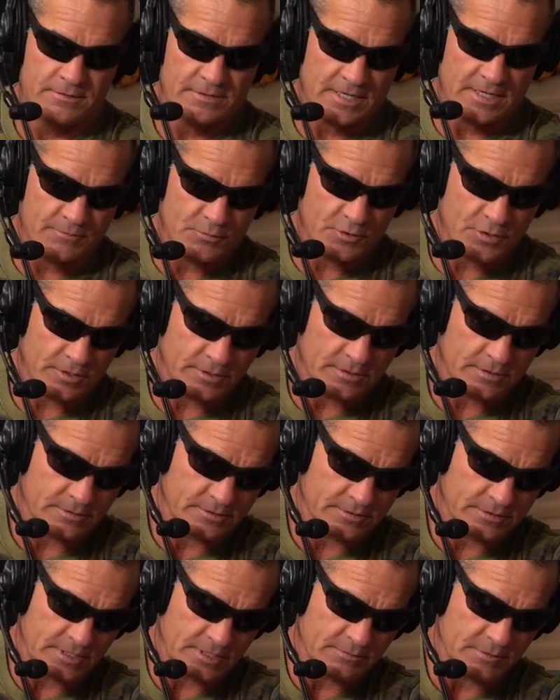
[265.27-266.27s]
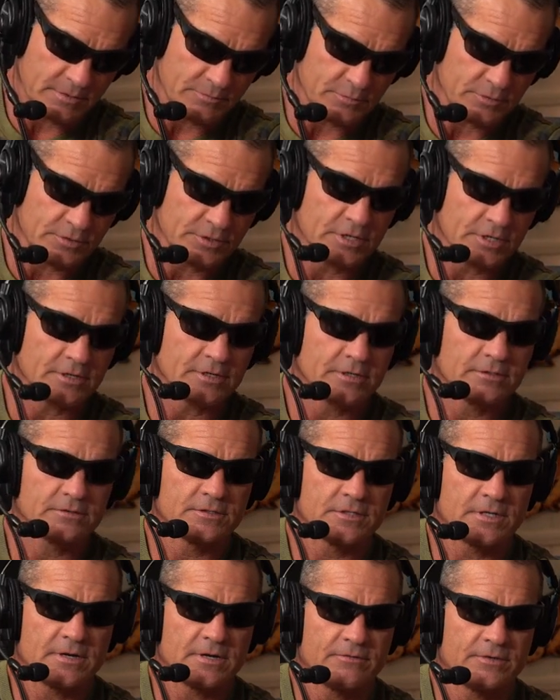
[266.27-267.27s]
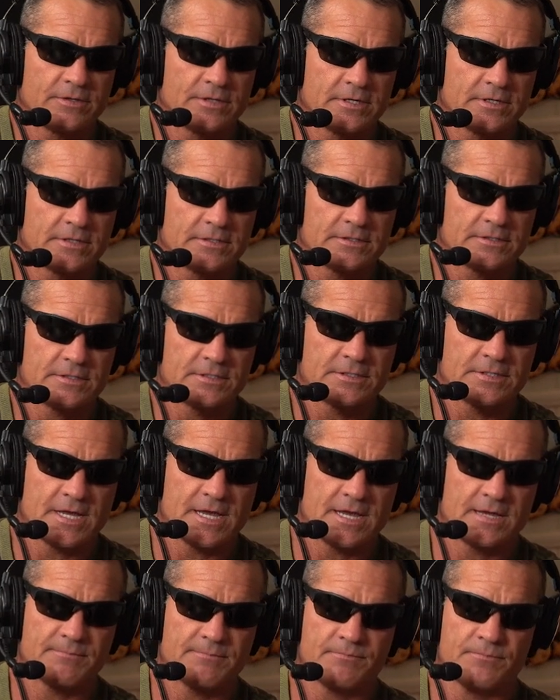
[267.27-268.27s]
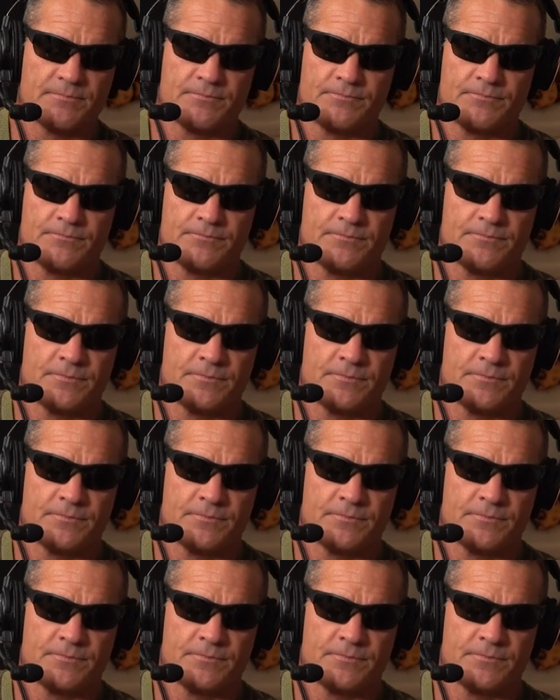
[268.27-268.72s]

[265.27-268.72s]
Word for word: same hook, same number of turns, everything is the same.